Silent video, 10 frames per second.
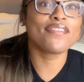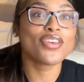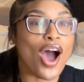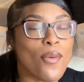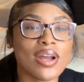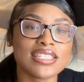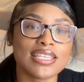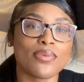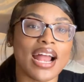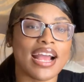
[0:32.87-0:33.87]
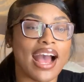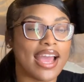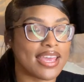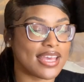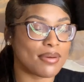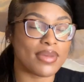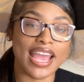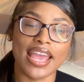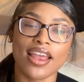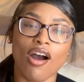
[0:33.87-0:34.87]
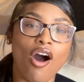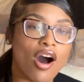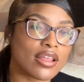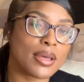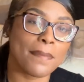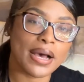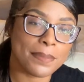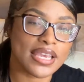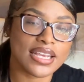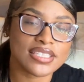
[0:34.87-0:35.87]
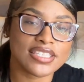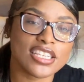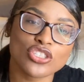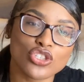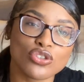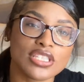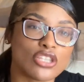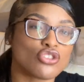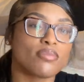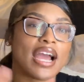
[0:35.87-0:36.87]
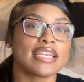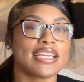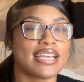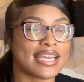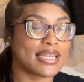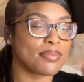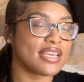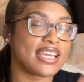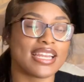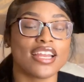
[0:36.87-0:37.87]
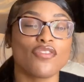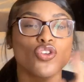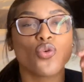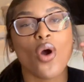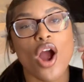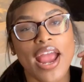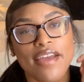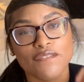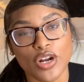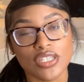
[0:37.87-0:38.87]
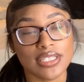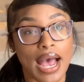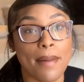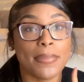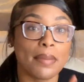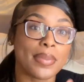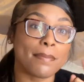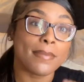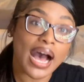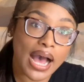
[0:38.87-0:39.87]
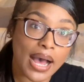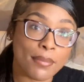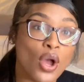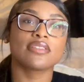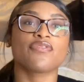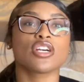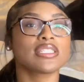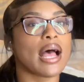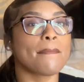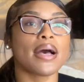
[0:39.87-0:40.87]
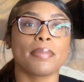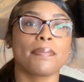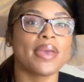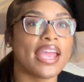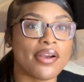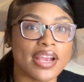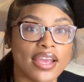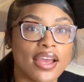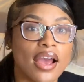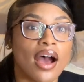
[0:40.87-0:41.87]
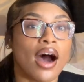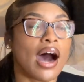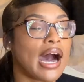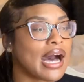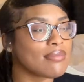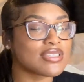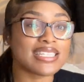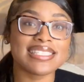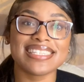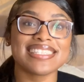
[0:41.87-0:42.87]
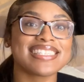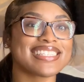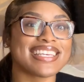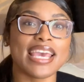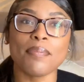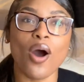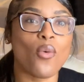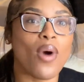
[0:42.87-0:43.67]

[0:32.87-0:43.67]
If y'all want to see what I got him and all the puppy essentials that you might need in the beginning if you are a first-time puppy mom, first-time puppy parent, just keep on